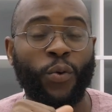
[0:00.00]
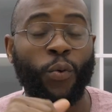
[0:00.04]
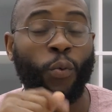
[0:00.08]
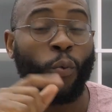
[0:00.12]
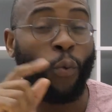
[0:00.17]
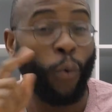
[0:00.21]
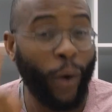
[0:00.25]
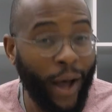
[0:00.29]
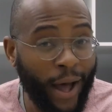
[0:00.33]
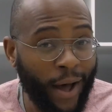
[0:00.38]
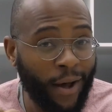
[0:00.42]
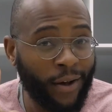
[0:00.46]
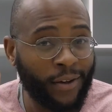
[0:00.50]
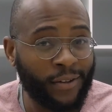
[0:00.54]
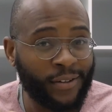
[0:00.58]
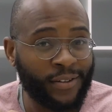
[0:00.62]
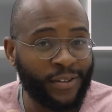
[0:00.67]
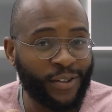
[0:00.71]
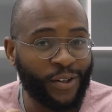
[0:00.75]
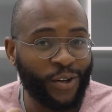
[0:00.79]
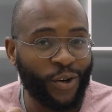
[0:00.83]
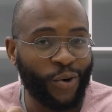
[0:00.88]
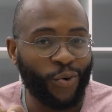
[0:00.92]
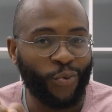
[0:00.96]

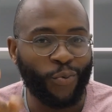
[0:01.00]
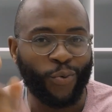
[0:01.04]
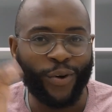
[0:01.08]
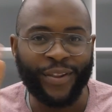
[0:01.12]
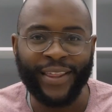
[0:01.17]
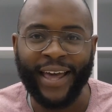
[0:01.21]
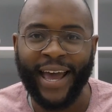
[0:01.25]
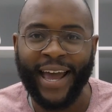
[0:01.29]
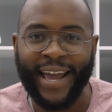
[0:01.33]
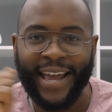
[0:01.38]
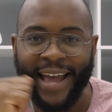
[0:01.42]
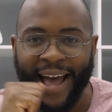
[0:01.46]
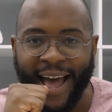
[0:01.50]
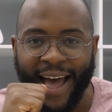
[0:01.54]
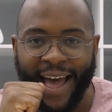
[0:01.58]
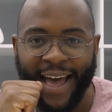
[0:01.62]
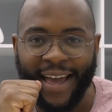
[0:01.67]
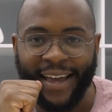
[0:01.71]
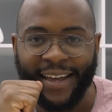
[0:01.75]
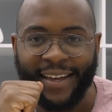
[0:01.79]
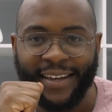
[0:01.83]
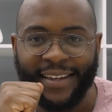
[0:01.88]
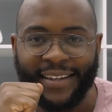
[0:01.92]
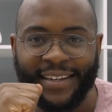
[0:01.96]
Well, with
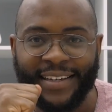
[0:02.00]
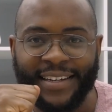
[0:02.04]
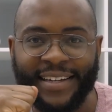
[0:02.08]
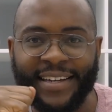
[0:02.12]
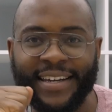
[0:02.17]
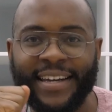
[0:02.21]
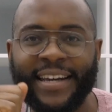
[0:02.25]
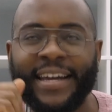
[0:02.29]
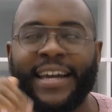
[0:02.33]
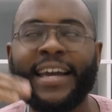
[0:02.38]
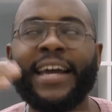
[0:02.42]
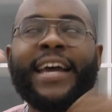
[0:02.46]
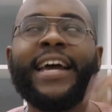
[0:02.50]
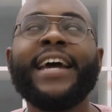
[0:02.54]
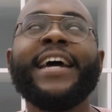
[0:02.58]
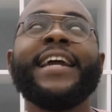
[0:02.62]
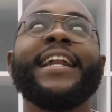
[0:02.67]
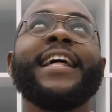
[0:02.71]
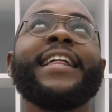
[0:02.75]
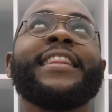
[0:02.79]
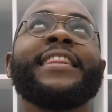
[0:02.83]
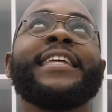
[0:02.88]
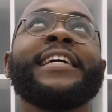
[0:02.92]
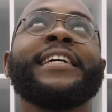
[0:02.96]
AI,
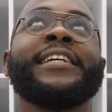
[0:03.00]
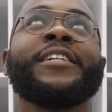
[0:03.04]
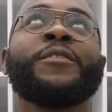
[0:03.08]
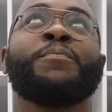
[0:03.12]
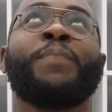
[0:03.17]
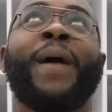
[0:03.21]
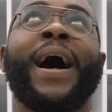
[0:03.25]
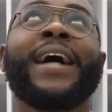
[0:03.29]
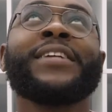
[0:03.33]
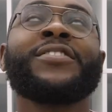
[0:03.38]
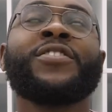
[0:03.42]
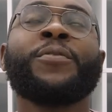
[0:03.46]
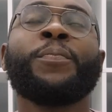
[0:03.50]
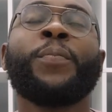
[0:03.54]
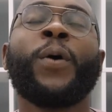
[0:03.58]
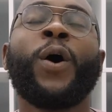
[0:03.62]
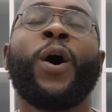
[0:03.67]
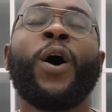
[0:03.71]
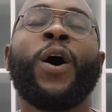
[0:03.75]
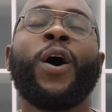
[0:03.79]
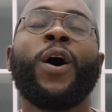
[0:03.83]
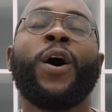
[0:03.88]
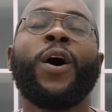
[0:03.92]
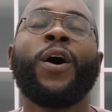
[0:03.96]
anything is
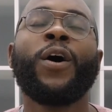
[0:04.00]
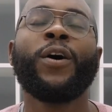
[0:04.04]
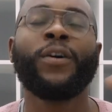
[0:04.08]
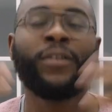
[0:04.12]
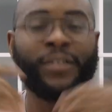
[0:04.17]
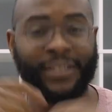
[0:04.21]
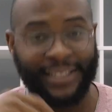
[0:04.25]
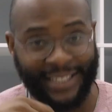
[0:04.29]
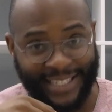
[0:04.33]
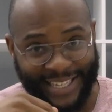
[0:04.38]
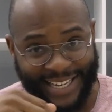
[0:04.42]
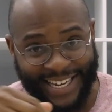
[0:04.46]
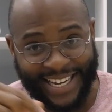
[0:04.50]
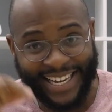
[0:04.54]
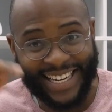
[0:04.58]
possible.